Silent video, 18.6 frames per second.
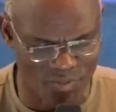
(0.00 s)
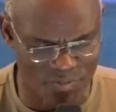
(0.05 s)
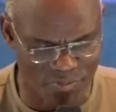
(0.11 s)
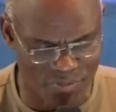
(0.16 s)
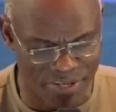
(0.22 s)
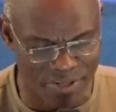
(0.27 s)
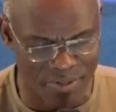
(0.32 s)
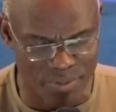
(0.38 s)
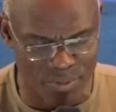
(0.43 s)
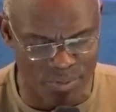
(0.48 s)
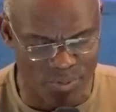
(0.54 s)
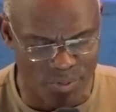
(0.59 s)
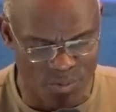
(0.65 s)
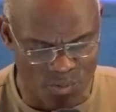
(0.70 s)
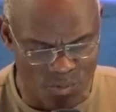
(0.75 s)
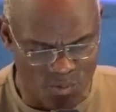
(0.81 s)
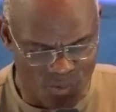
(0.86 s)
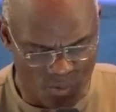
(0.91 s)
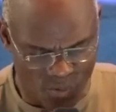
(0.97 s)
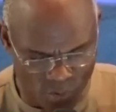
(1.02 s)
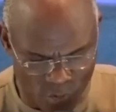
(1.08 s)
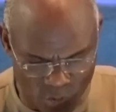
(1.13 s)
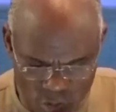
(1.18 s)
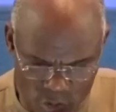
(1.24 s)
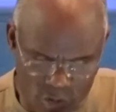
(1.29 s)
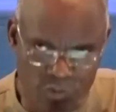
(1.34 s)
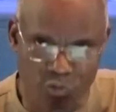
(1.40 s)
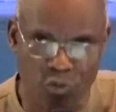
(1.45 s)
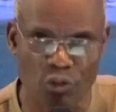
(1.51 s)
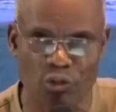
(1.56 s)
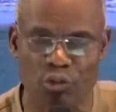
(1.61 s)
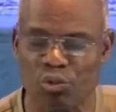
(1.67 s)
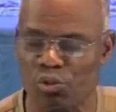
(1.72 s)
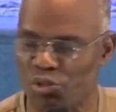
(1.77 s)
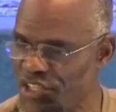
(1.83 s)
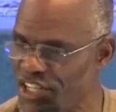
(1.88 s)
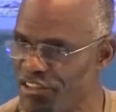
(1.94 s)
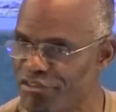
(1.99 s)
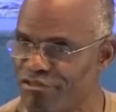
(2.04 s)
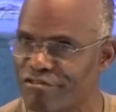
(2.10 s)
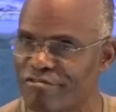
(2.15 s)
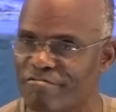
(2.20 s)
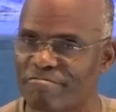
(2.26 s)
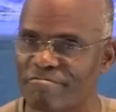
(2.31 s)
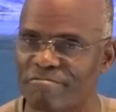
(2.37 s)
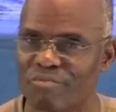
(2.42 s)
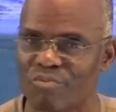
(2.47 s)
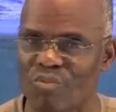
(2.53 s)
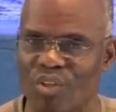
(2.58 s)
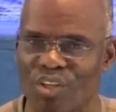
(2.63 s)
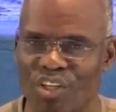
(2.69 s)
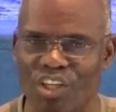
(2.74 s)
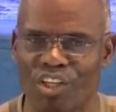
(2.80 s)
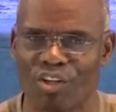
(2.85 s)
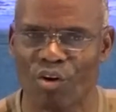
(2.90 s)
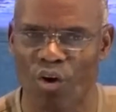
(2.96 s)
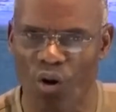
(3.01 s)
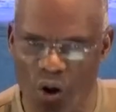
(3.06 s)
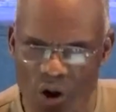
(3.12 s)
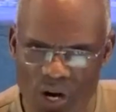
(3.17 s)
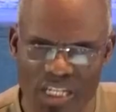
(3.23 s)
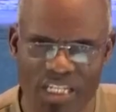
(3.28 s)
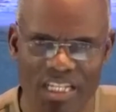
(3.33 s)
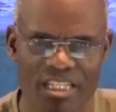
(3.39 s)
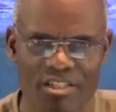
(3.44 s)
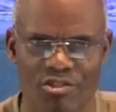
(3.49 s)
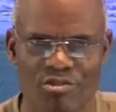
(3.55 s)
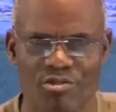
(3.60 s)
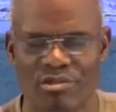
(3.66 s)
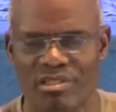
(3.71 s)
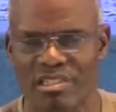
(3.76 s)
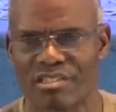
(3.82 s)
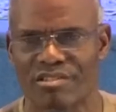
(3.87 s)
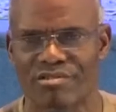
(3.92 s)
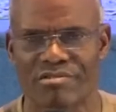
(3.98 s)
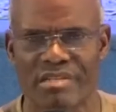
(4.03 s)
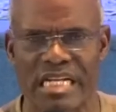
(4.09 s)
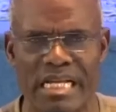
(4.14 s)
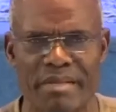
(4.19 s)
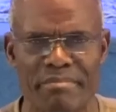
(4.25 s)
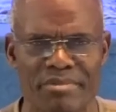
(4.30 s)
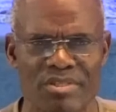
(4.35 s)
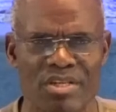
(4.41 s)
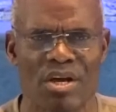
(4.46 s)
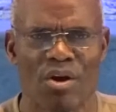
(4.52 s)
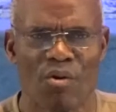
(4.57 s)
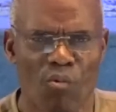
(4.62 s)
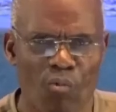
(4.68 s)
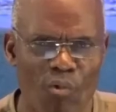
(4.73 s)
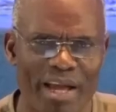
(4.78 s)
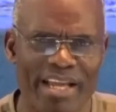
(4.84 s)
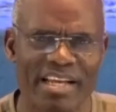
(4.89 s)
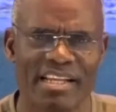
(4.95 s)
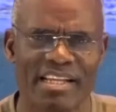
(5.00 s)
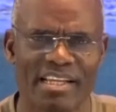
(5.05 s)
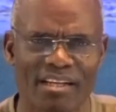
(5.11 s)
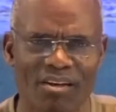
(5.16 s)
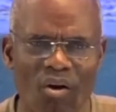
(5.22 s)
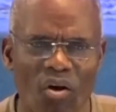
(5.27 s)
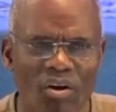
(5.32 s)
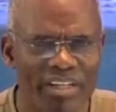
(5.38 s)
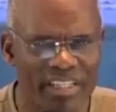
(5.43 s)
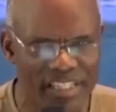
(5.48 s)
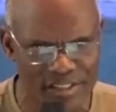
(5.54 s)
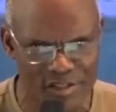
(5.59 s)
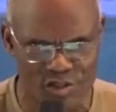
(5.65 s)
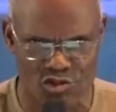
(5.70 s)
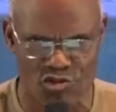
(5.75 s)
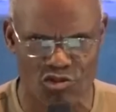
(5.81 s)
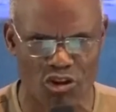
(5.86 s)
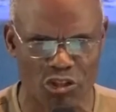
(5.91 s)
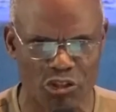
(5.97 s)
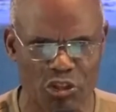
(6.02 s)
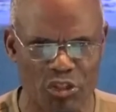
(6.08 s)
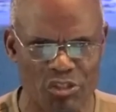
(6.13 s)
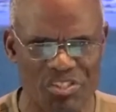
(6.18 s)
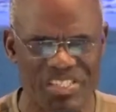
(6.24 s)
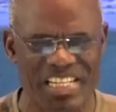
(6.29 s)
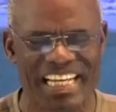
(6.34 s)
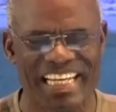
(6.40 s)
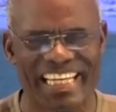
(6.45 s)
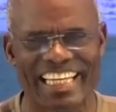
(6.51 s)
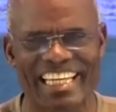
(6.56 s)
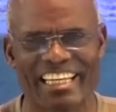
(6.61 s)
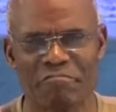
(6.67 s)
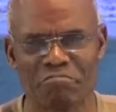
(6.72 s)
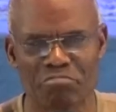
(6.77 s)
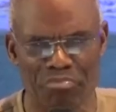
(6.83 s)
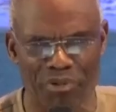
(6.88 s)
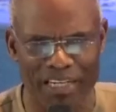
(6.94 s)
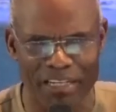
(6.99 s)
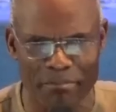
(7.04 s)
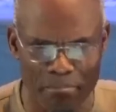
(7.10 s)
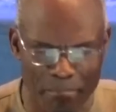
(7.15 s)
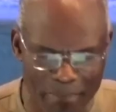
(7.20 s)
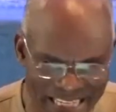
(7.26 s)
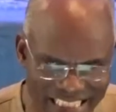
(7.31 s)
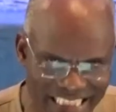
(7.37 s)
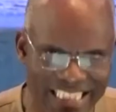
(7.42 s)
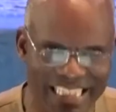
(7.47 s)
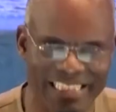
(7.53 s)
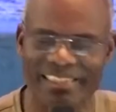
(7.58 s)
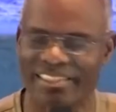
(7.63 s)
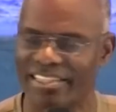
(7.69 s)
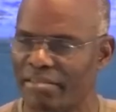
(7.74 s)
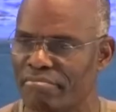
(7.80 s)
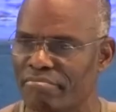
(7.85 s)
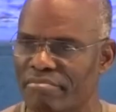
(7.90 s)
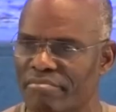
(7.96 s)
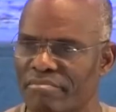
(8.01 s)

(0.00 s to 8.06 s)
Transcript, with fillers: Pharaoh looked for Joseph. He understood the dreams. When he got the instructions, he implemented them.